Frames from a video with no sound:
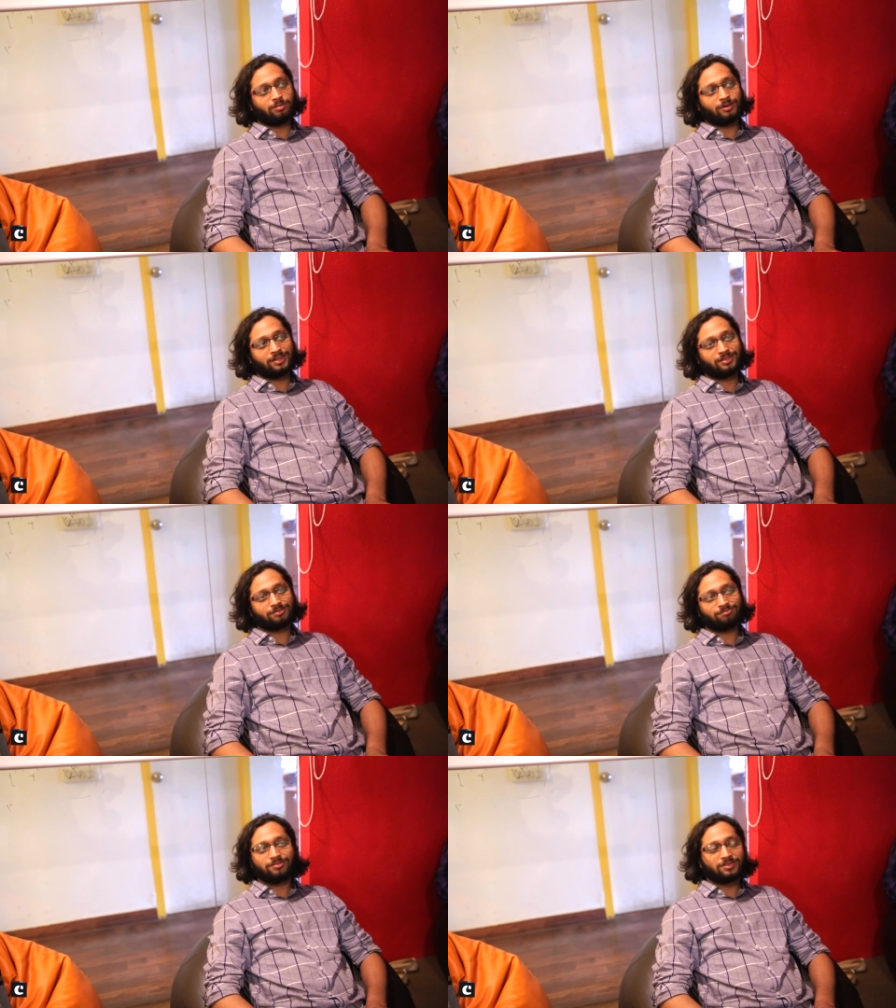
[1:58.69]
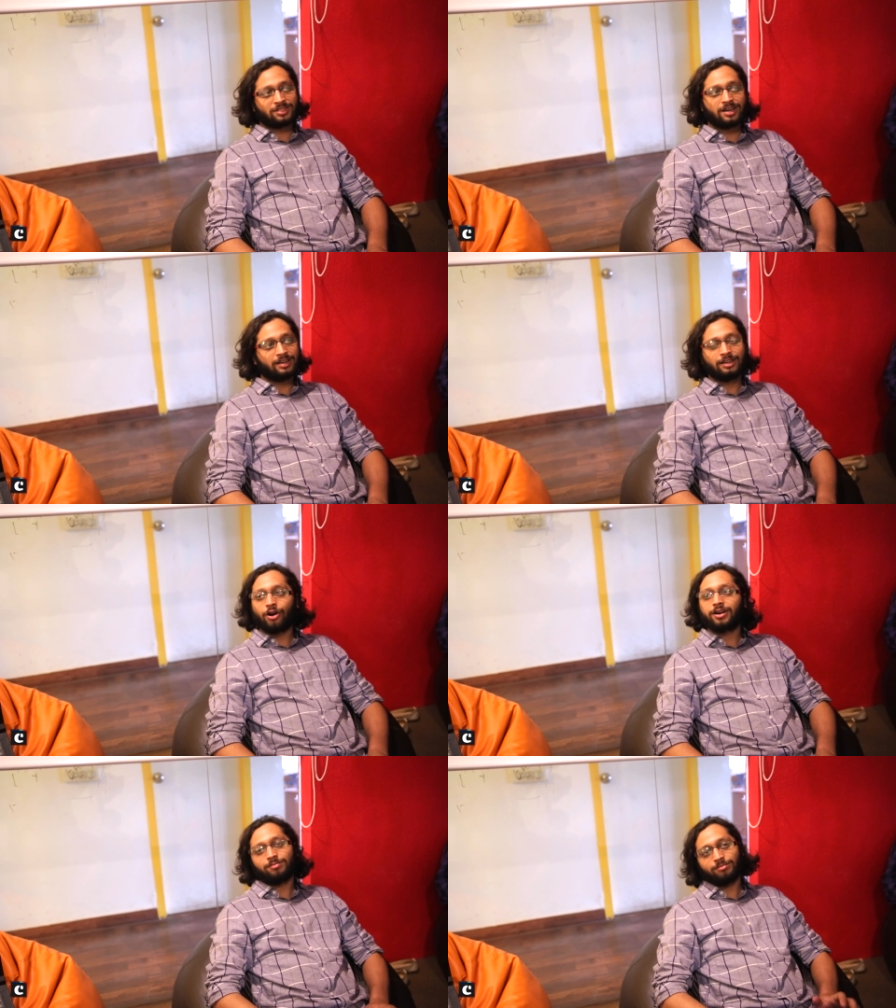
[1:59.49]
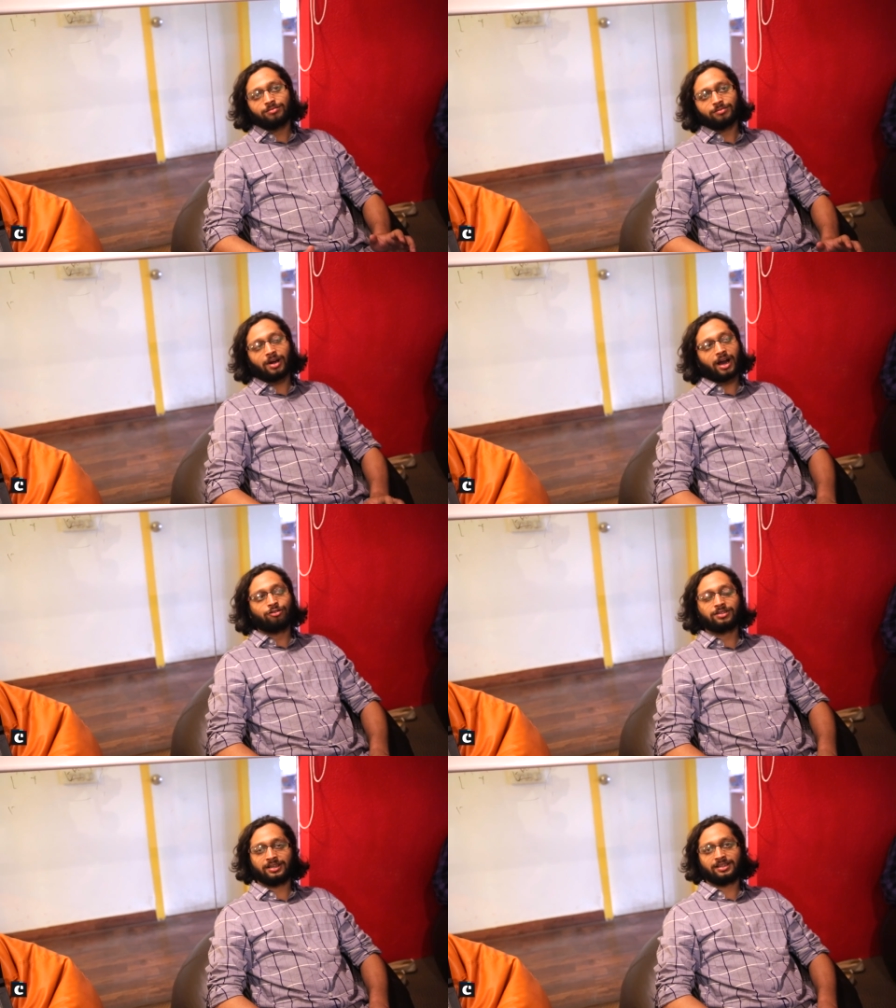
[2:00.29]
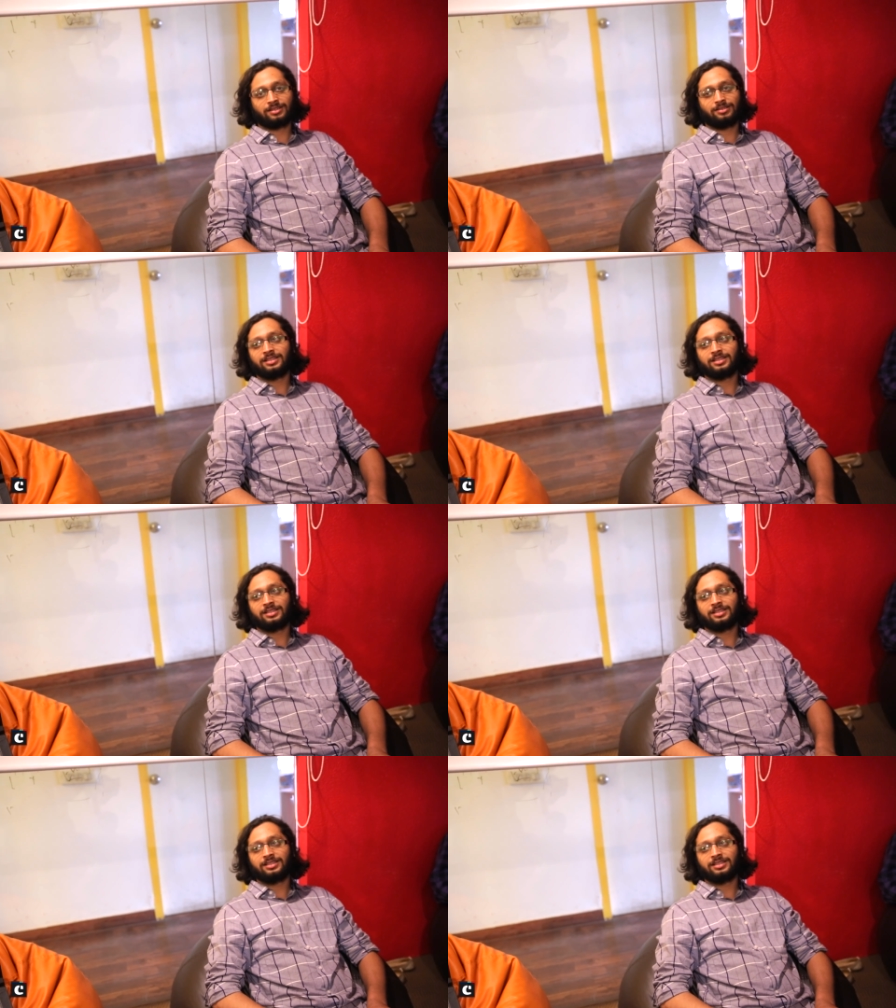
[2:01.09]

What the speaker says: But certainly not, I don't think it's,